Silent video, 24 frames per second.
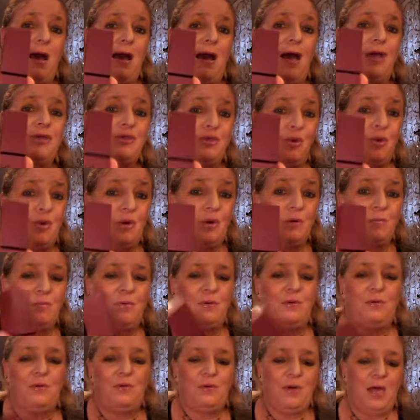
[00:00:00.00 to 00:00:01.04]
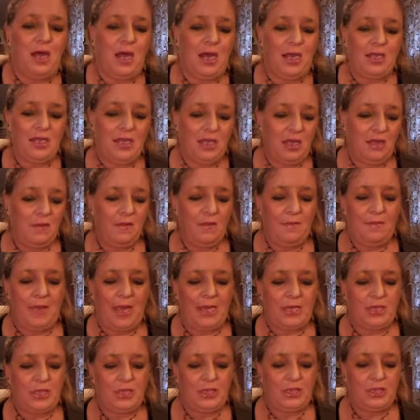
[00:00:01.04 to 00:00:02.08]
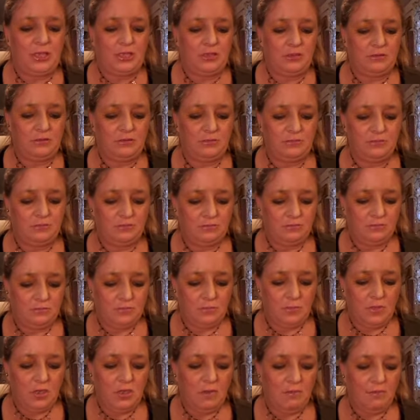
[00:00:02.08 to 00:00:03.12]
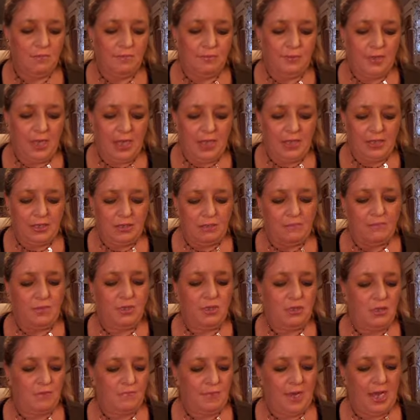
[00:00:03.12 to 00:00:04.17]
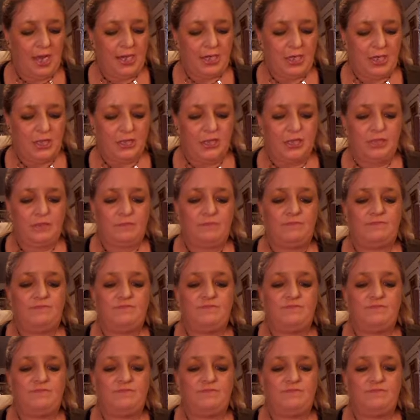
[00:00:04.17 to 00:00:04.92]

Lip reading: adorable. I love the packaging. Plastic, but good packaging.